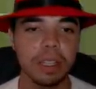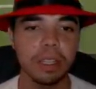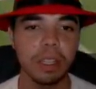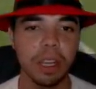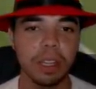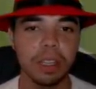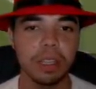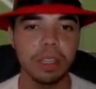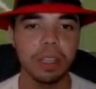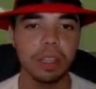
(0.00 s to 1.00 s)
has
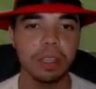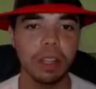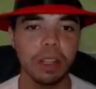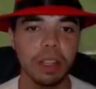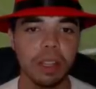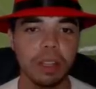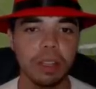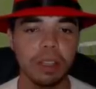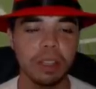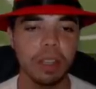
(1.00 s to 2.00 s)
changed. Suddenly they're
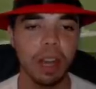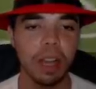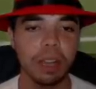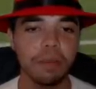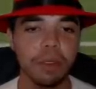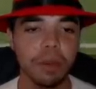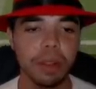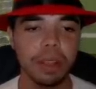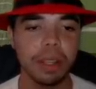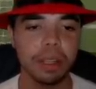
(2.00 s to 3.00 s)
just kind of
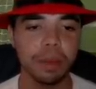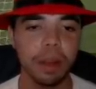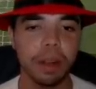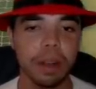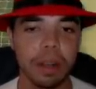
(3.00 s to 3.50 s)
doing things better.